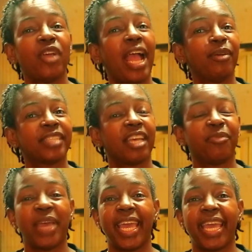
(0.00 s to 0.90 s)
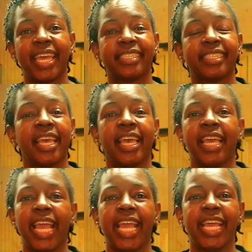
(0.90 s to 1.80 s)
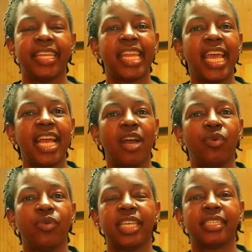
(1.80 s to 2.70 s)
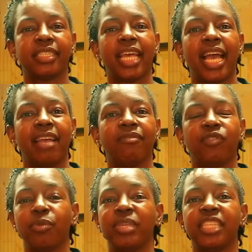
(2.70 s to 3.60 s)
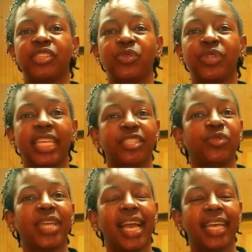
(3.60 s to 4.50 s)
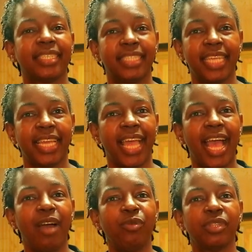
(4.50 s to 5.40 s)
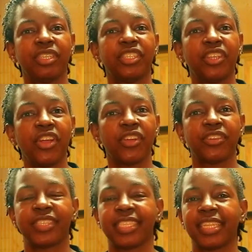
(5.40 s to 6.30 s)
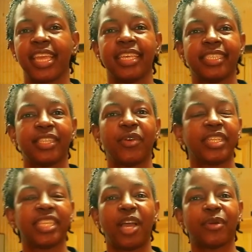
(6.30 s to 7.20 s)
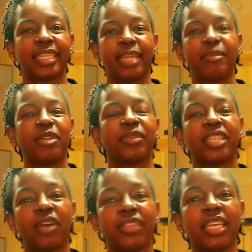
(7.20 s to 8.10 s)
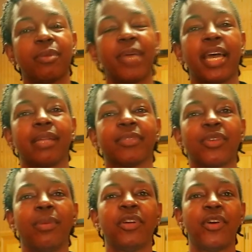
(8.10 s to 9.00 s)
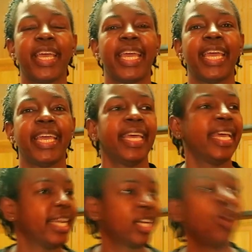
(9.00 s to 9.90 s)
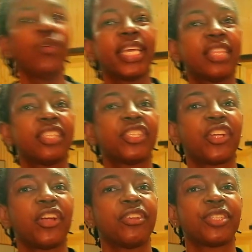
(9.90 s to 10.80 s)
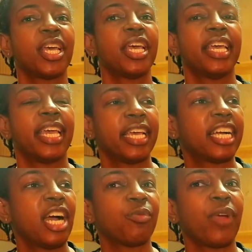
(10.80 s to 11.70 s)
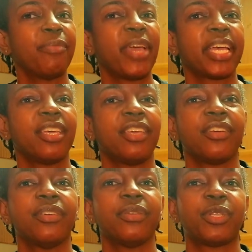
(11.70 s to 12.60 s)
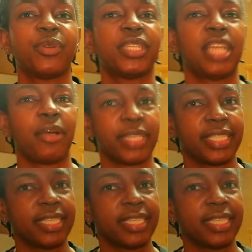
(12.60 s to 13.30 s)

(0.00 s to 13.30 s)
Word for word: hours have passed. And now it's time for me to let you guys check out the shirts so that y'all can let me know what y'all think about them. So I'm gonna go ahead, go get the shirts and come right back here so that y'all can